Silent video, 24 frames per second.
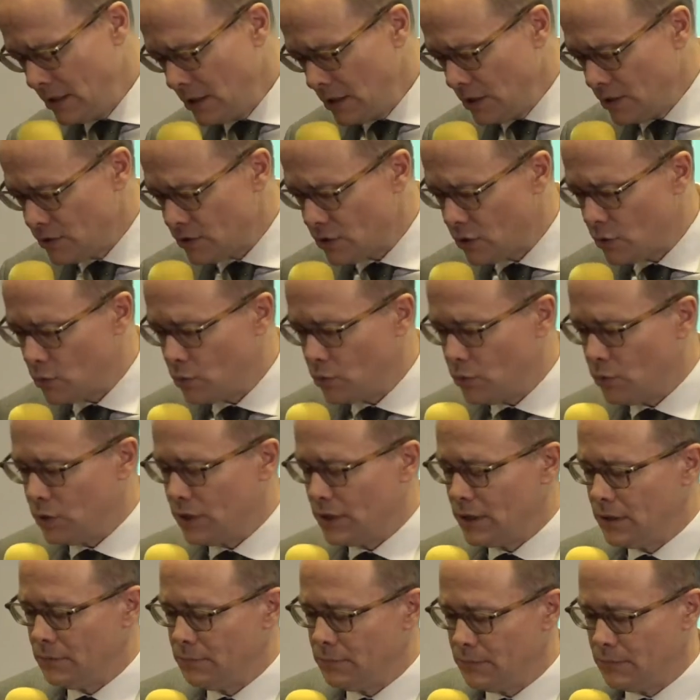So
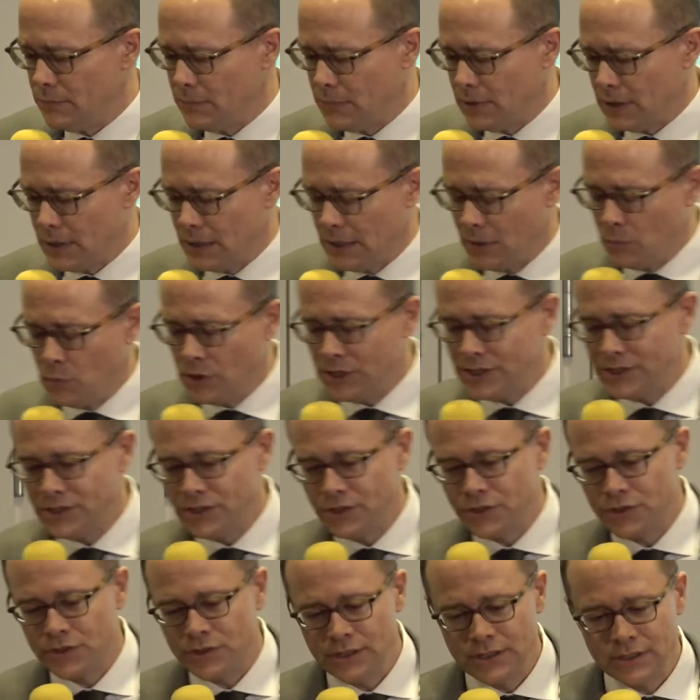I
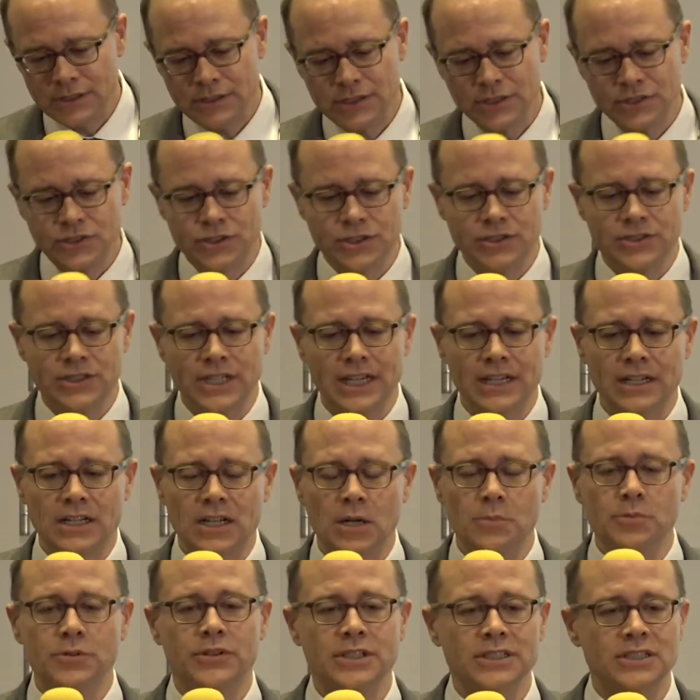wanted to just say a
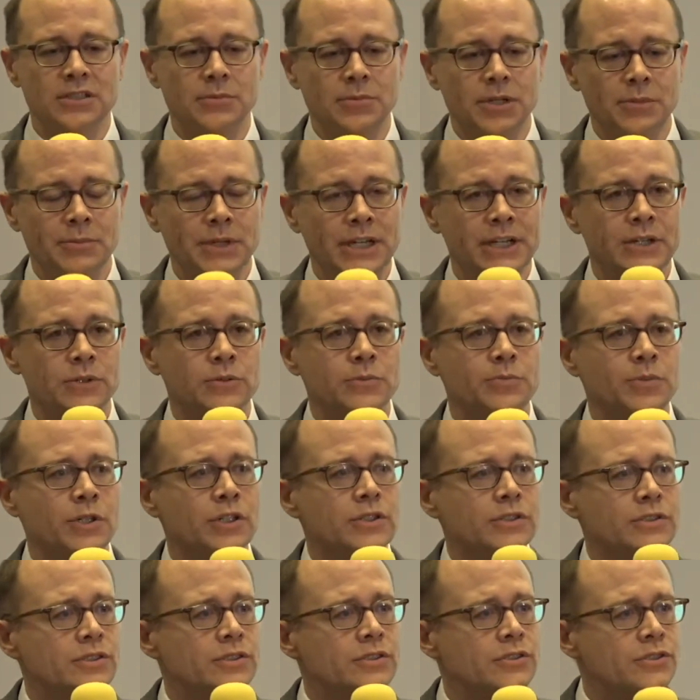couple things about my own
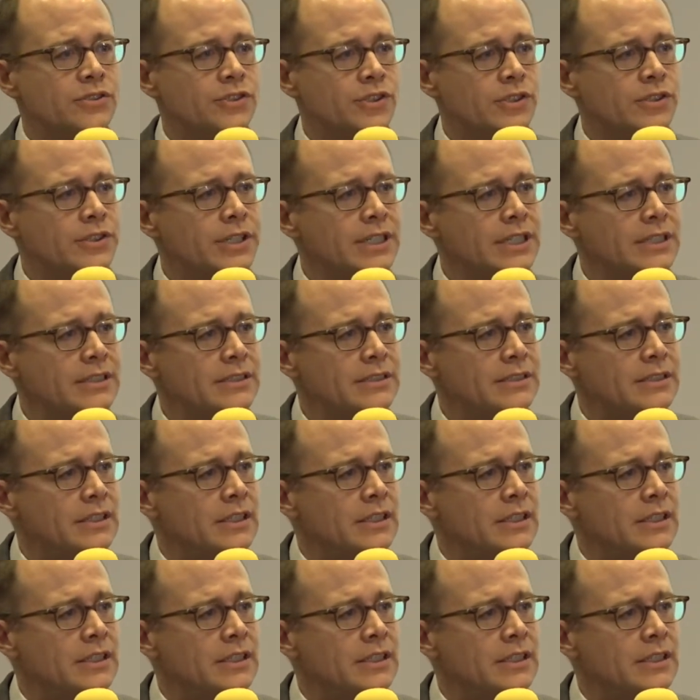personal journey.